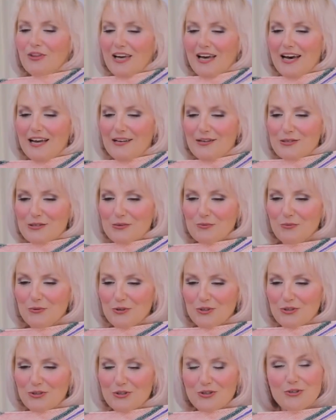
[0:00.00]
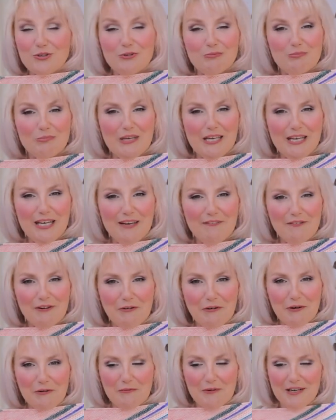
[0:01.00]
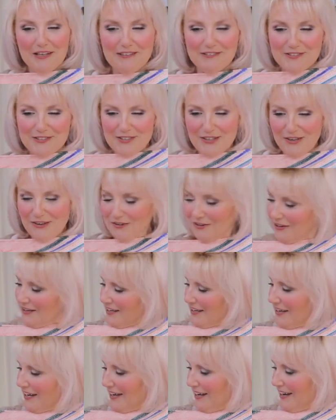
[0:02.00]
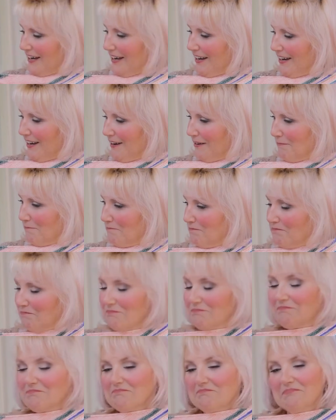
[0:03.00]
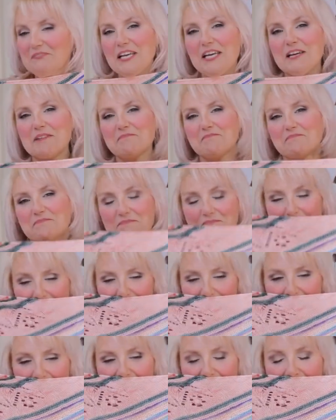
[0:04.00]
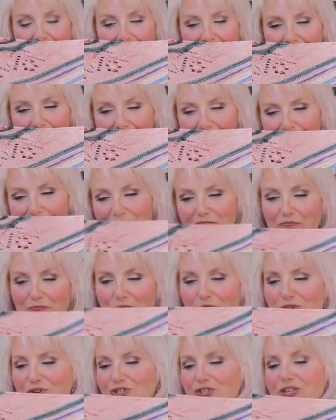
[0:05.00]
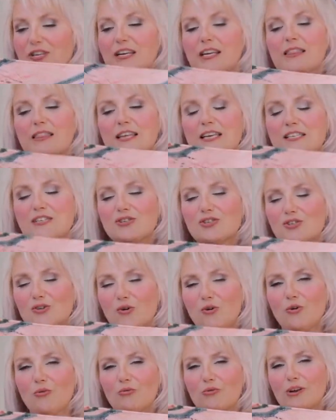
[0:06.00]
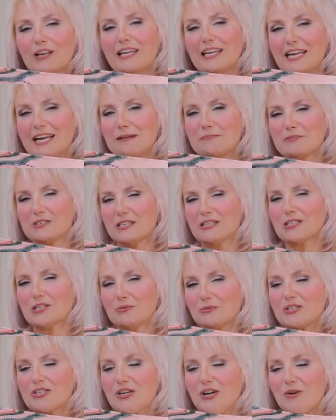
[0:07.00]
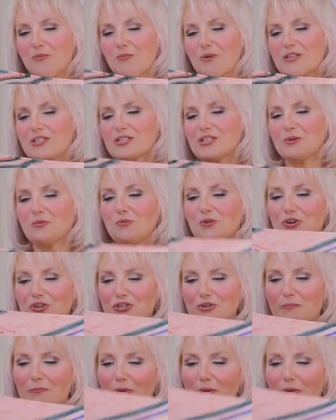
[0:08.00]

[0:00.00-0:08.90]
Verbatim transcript: the colours would suit me very well. So yeah, I washed it. This shawl really comes into its own once you wash